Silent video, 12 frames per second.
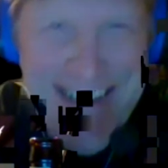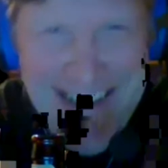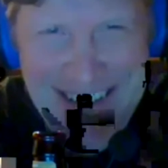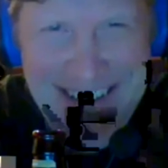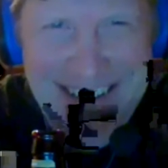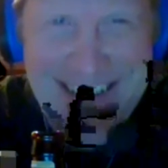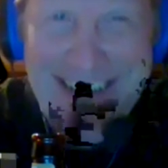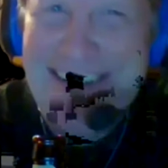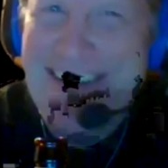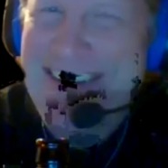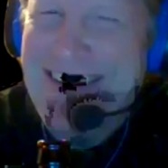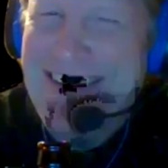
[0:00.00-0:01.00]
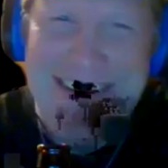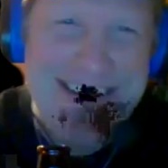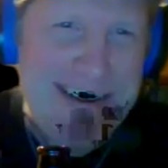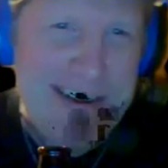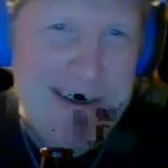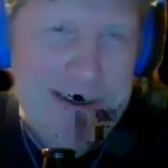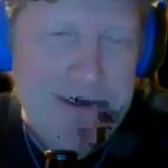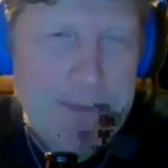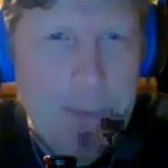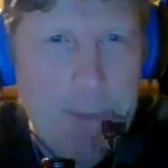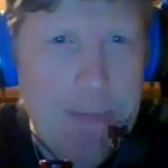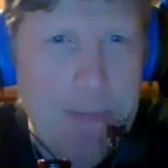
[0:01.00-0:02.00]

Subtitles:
And just after he turned it off,